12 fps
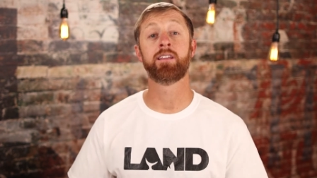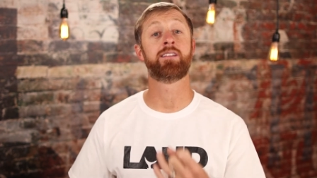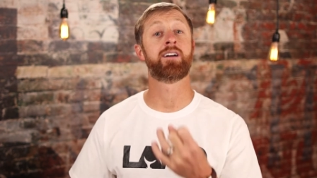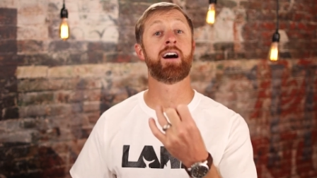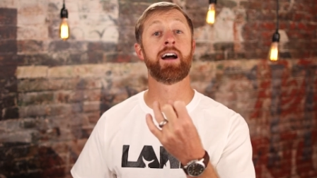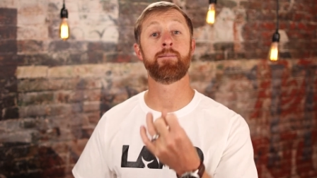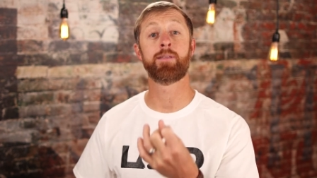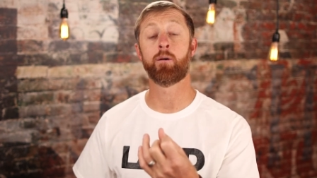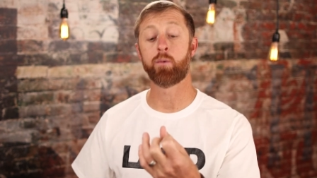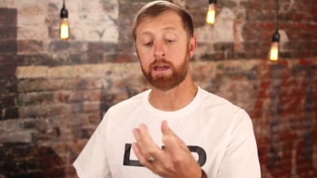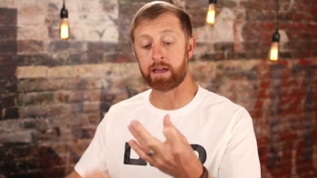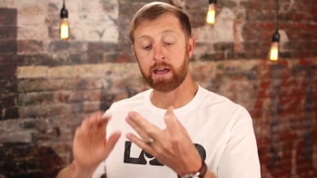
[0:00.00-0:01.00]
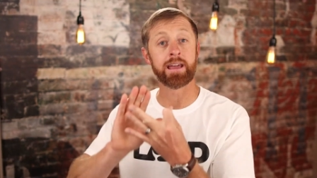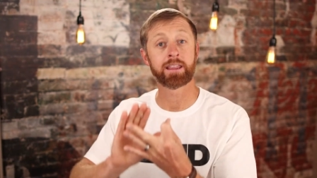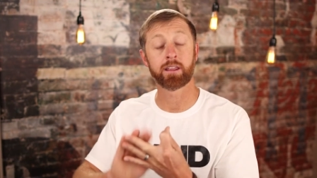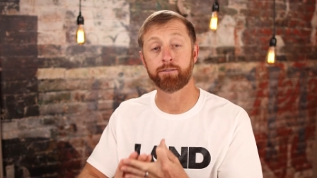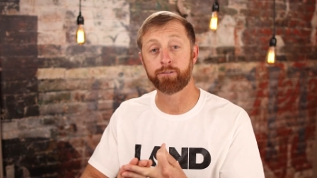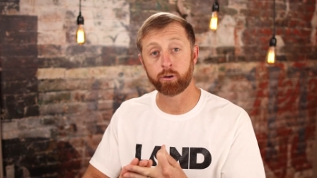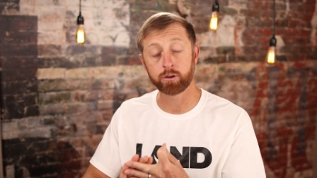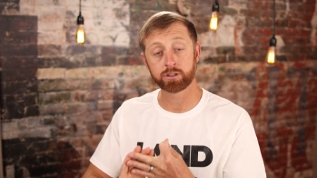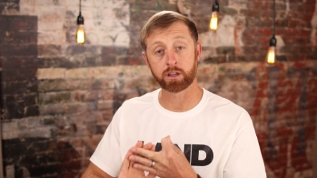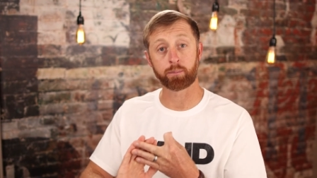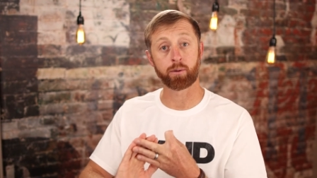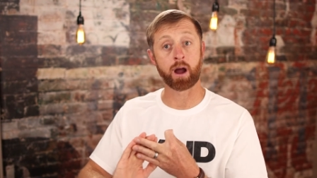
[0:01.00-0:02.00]
the time that we get the photos
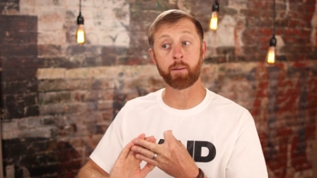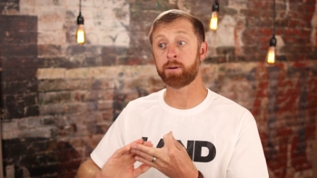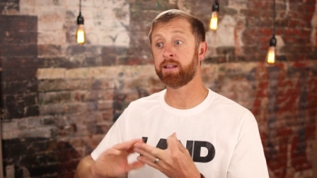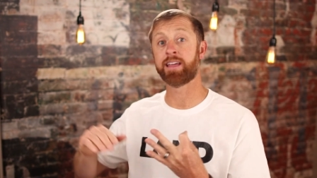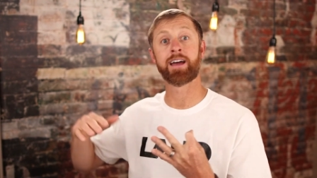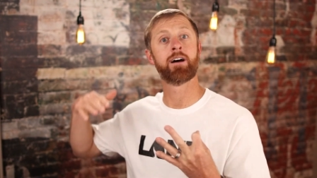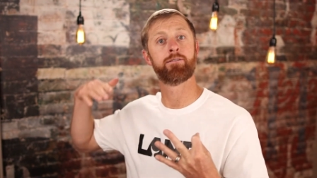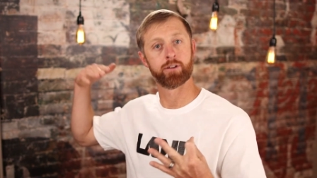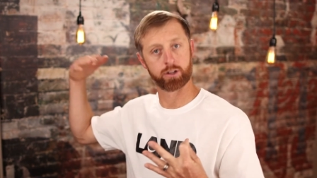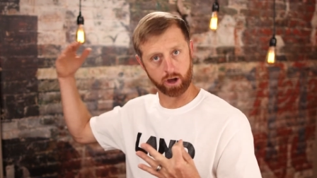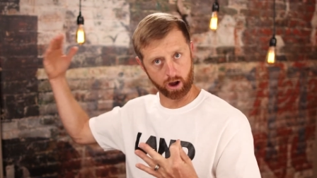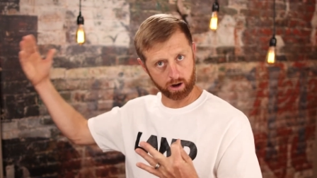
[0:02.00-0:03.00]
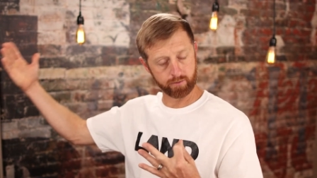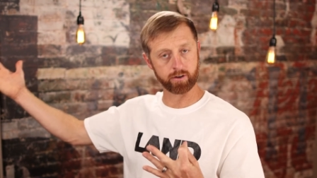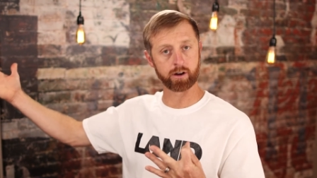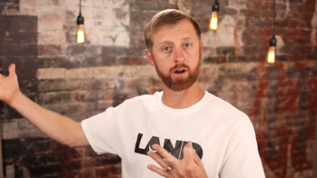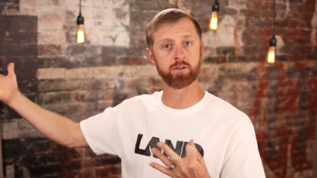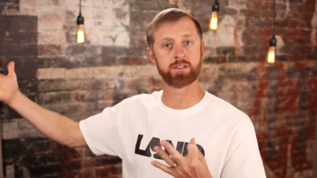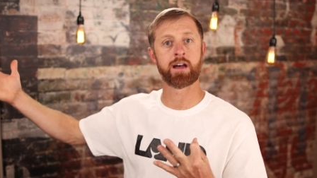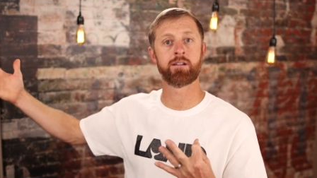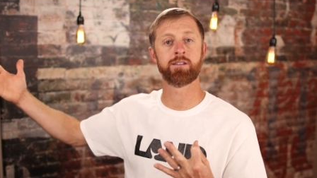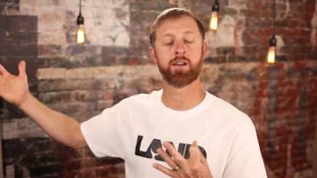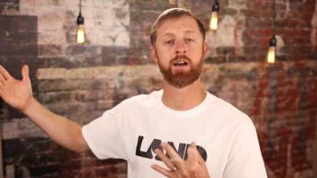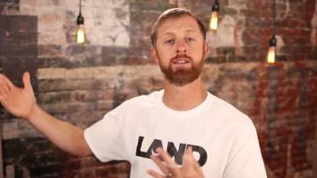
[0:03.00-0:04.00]
of the property that a photographer goes out
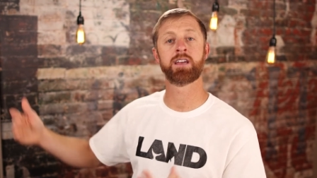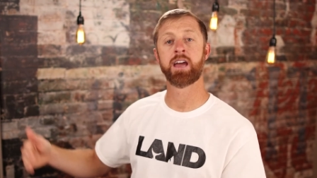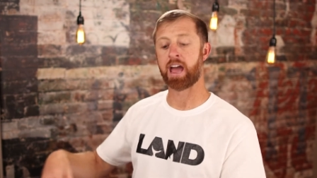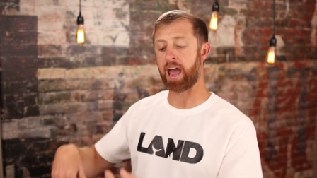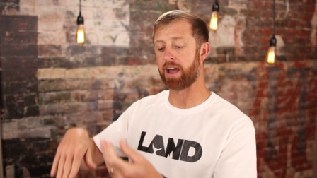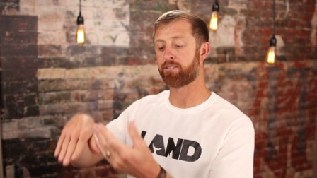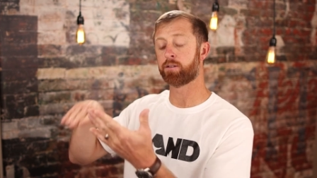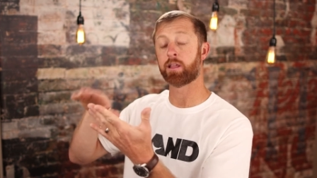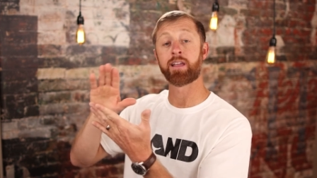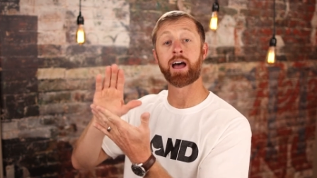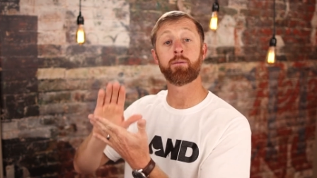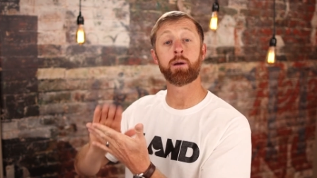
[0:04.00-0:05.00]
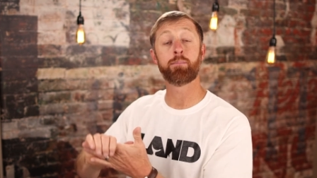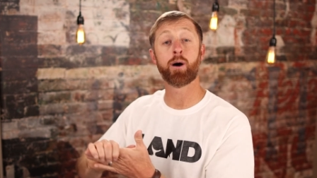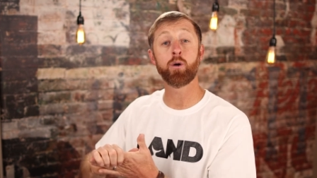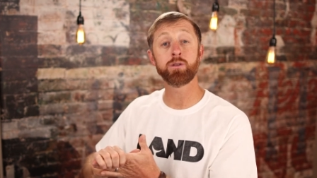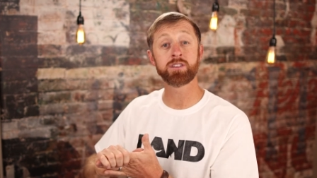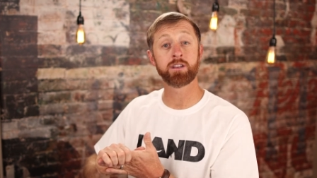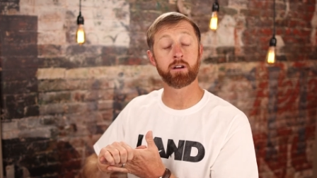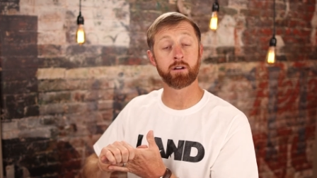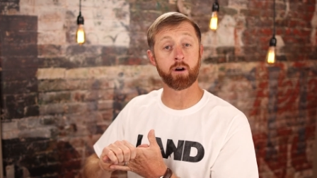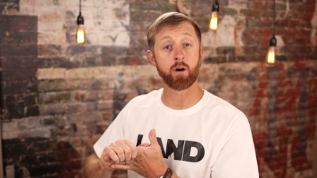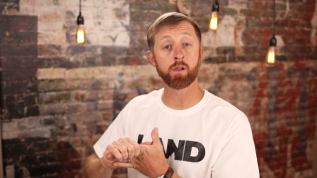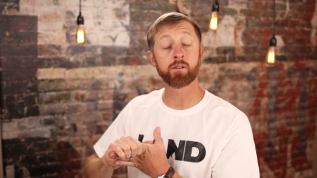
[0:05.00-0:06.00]
and does, and from the time we post it on
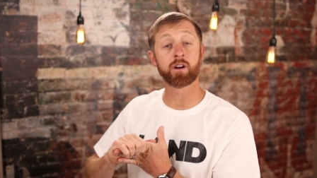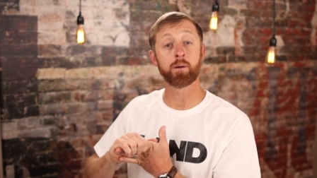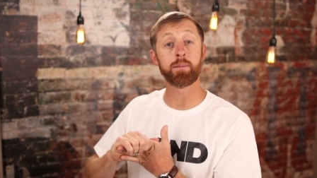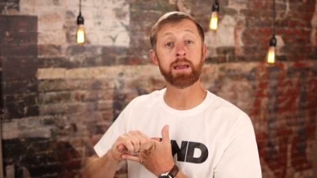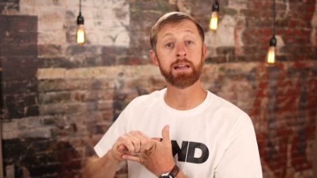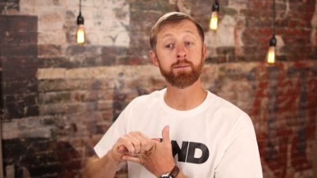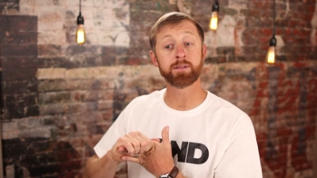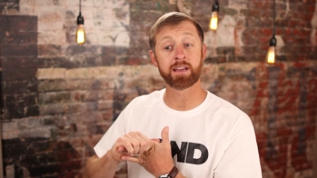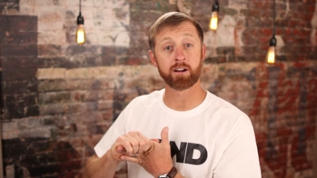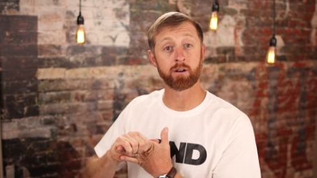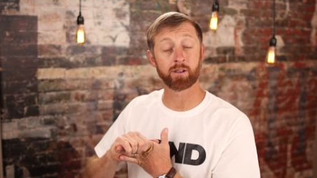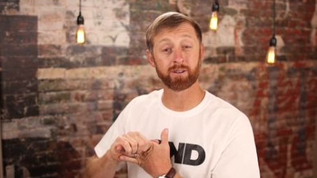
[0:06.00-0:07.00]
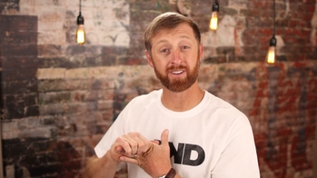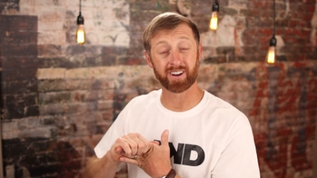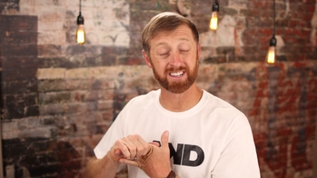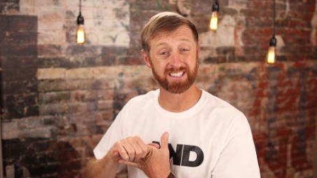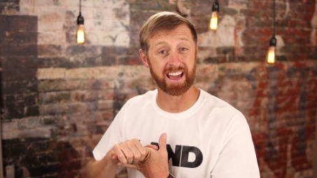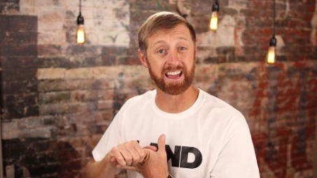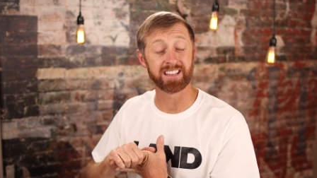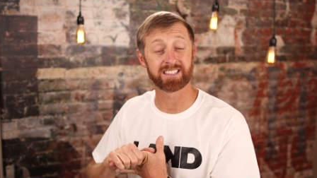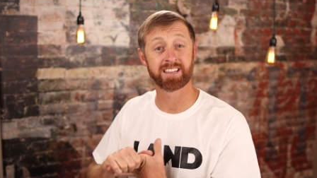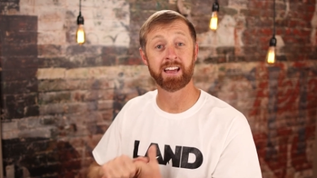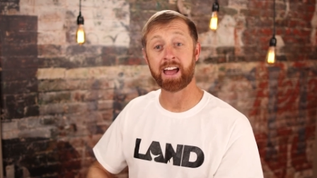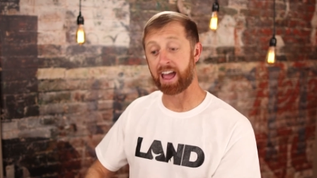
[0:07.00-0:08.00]
all of our mediums and all of our
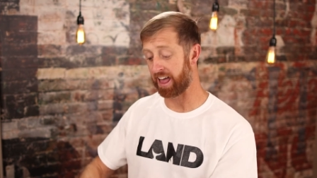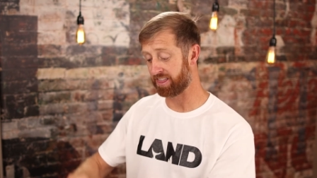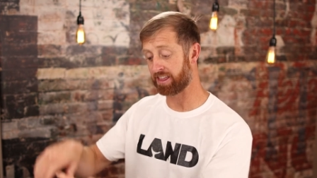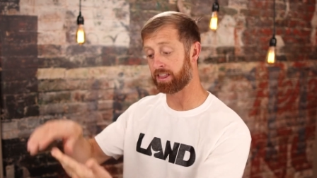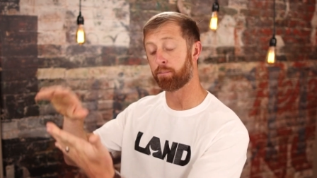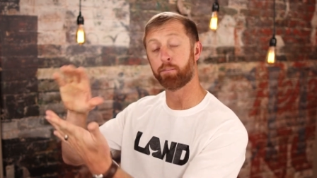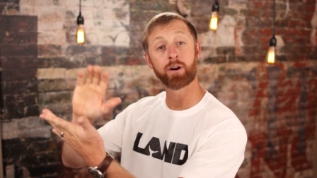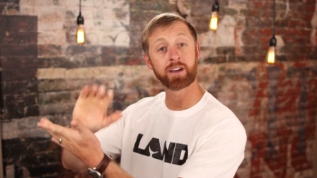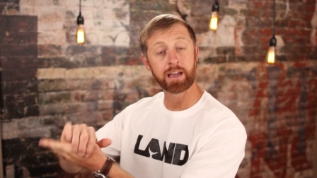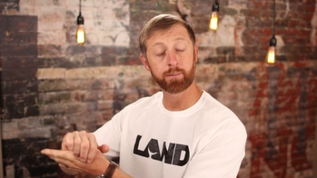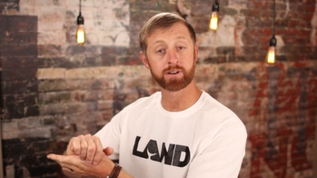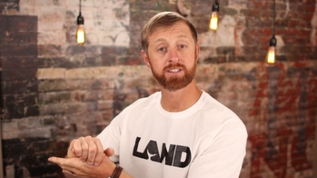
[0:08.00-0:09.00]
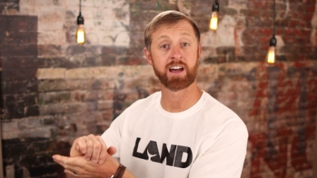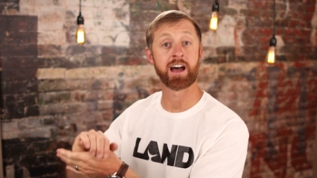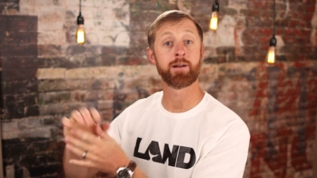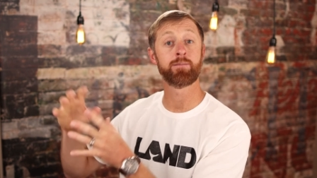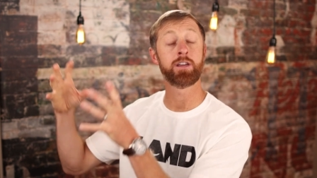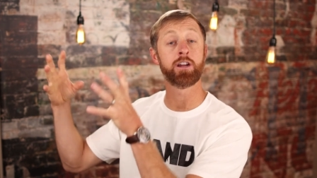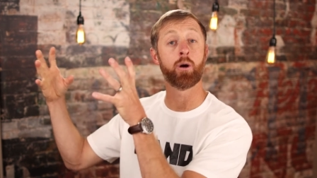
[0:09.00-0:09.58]
sites, and then the bookkeeper's time, you